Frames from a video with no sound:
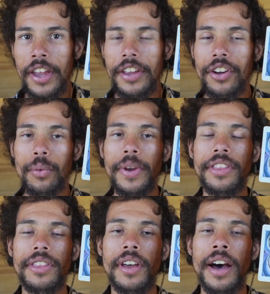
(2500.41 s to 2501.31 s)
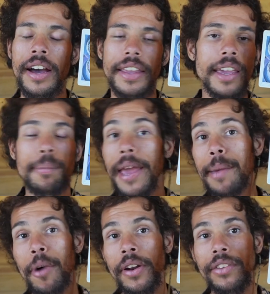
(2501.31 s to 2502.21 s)
You're with uh, King
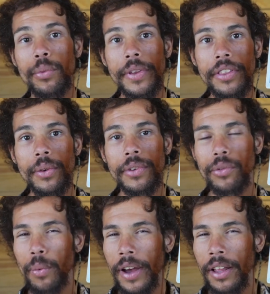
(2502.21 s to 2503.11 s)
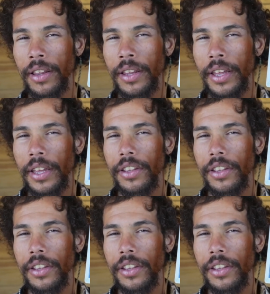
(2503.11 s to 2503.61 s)
Paimon is with you as well.